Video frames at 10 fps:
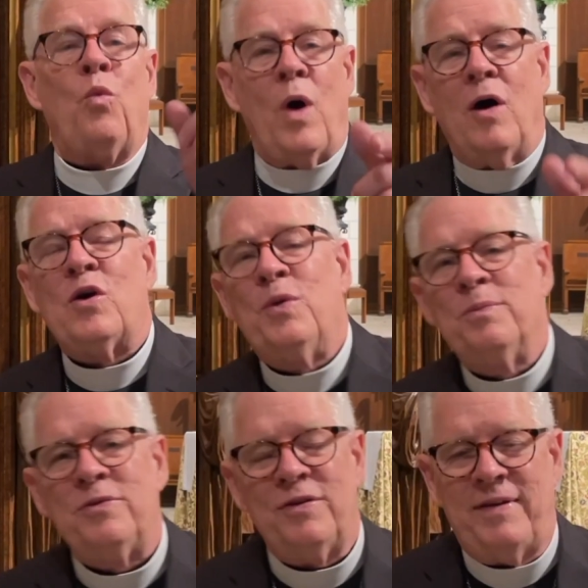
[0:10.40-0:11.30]

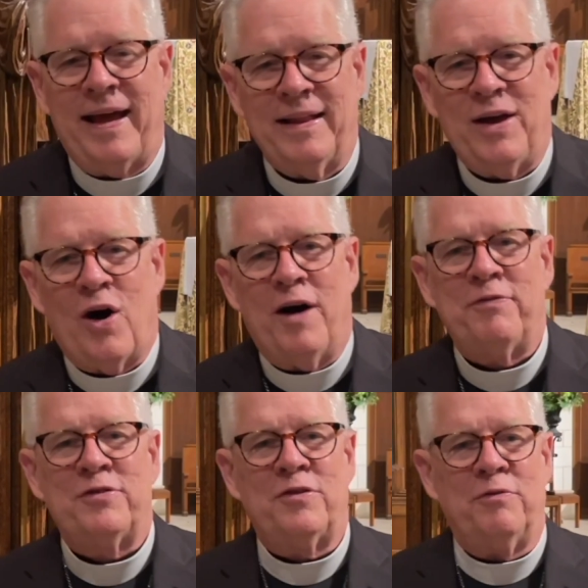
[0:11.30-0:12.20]
Welcome to Daily
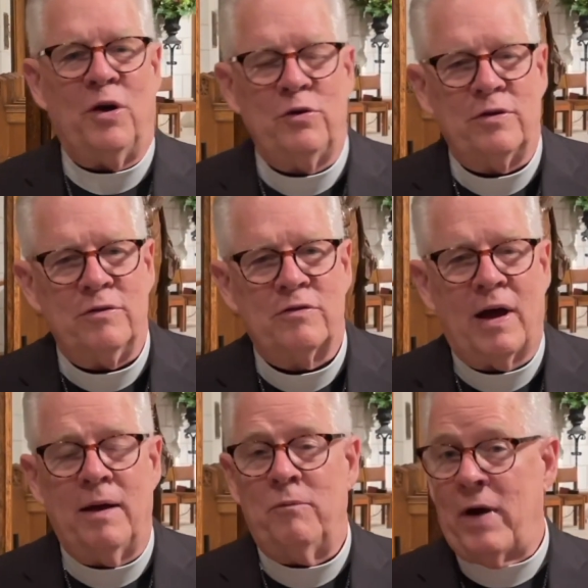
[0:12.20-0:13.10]
Office Devotions.
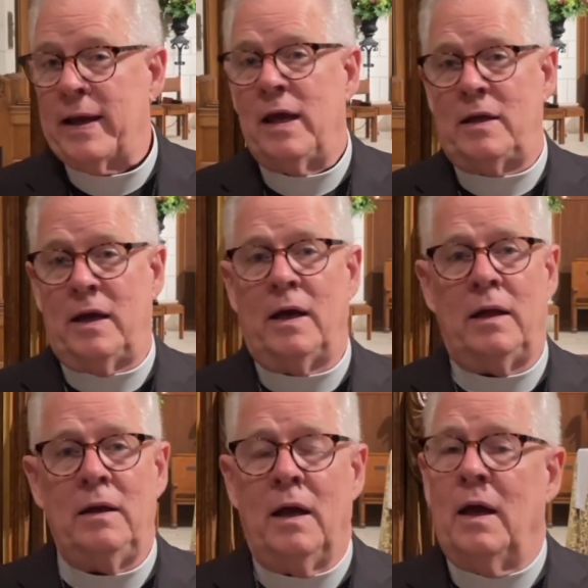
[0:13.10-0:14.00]
I'm Reggie
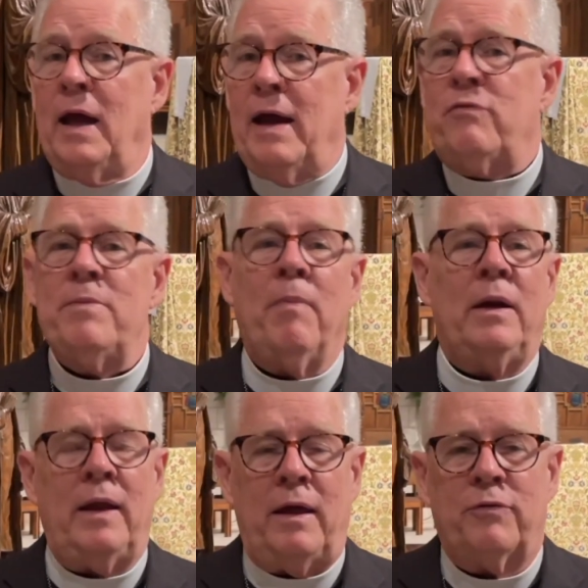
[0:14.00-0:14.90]
Kidd. Every
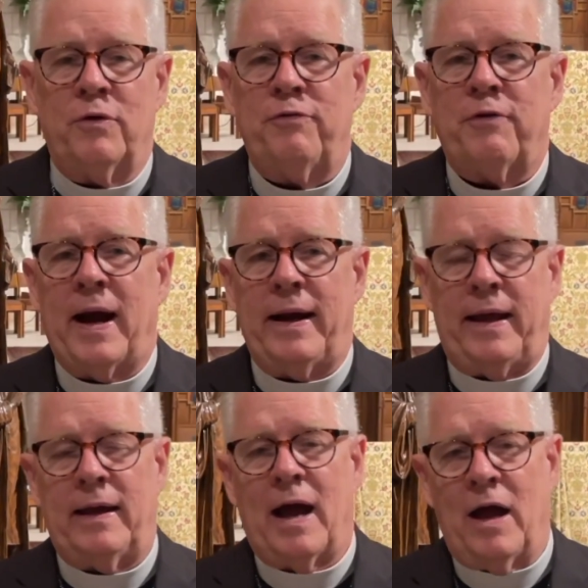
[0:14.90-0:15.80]
Monday through
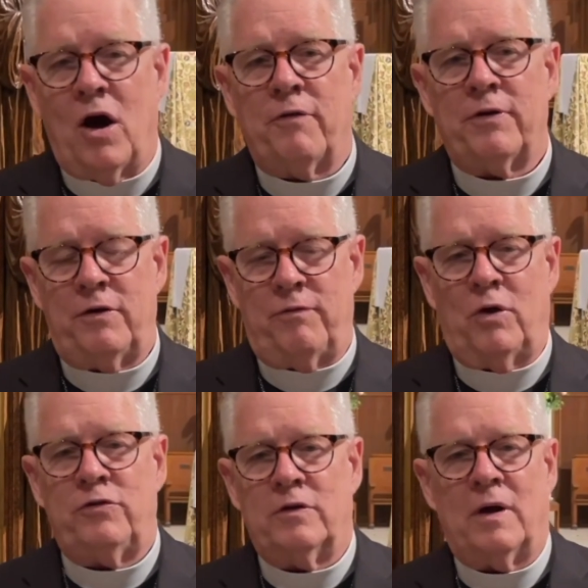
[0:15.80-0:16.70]
Friday, I offer
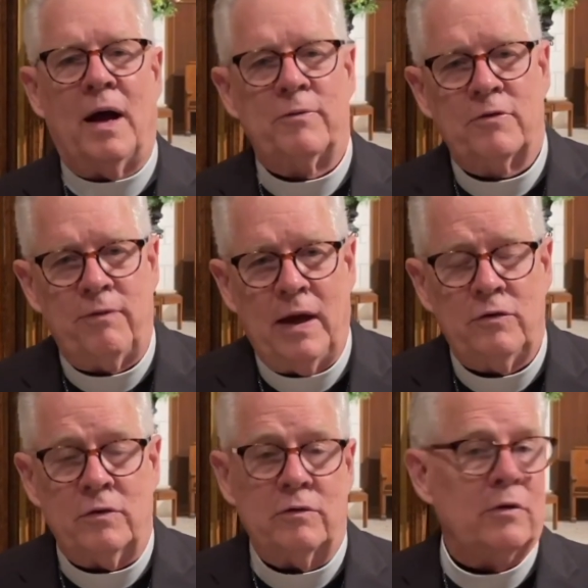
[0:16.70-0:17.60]
devotional
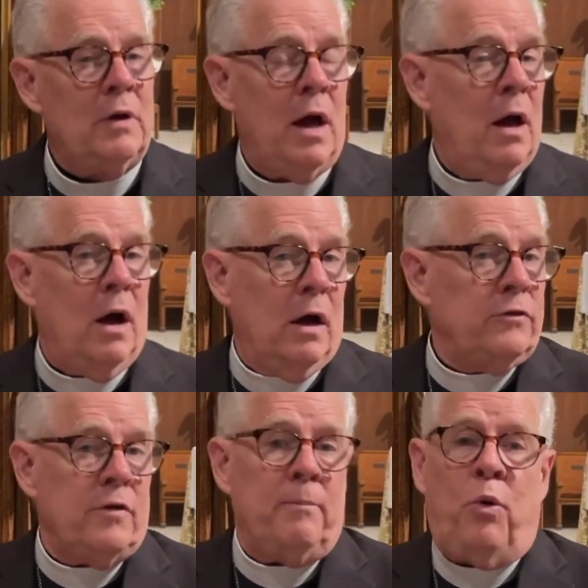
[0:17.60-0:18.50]
observations on
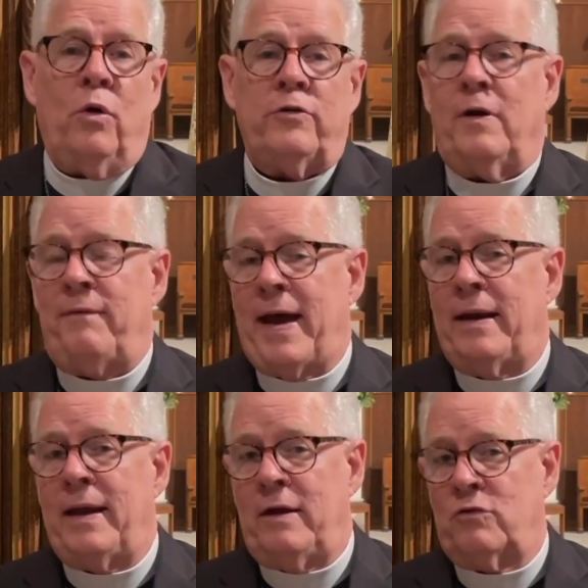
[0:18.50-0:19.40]
some portion of
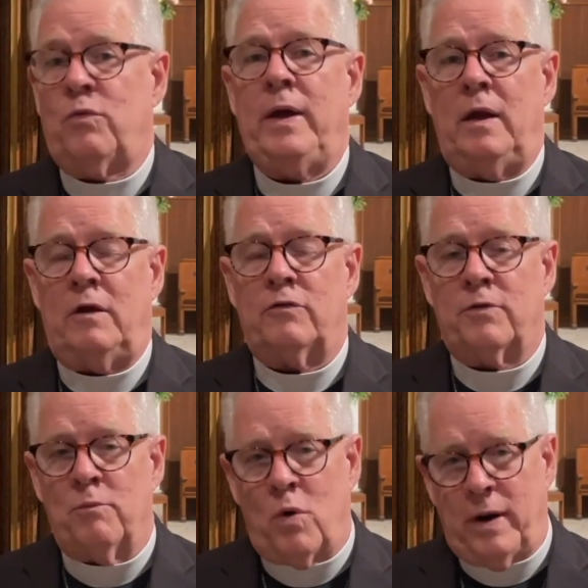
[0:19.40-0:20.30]
that day's readings
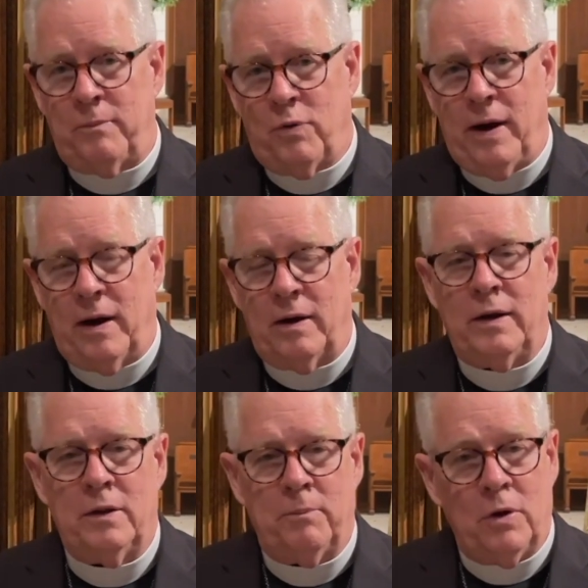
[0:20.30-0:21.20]
for morning prayer
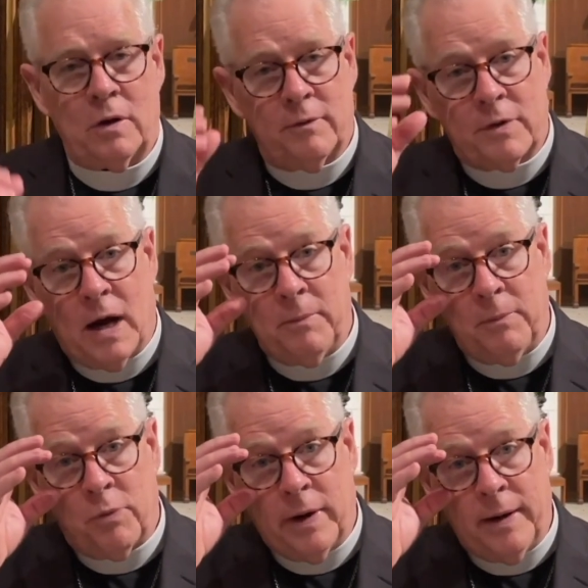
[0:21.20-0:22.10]
in the Book of
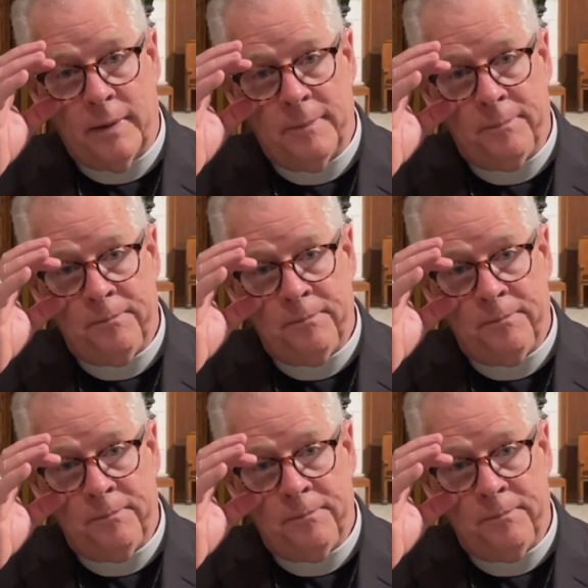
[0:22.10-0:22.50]
Common Prayer.